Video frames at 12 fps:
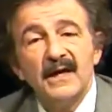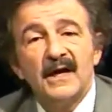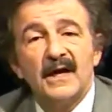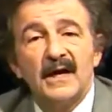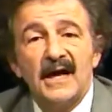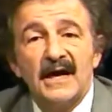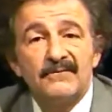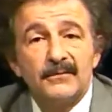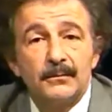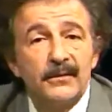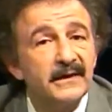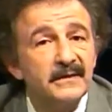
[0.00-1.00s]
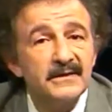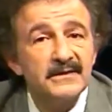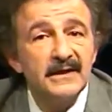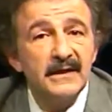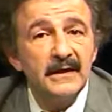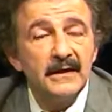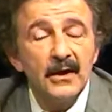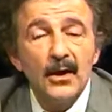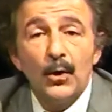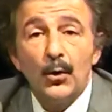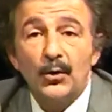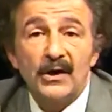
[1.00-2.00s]
after pregnancy
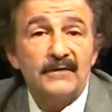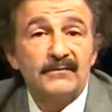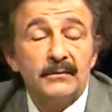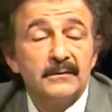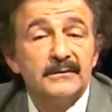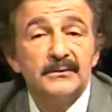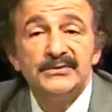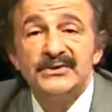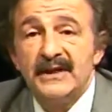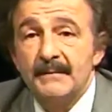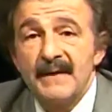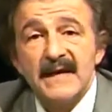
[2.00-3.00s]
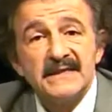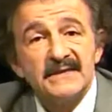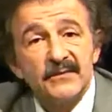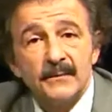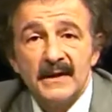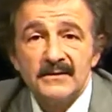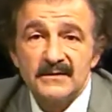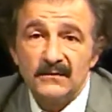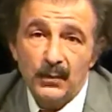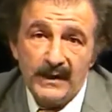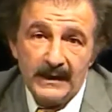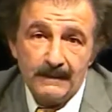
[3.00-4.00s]
or after losing massive amounts of
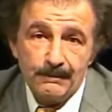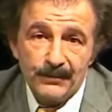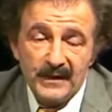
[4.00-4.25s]
weight.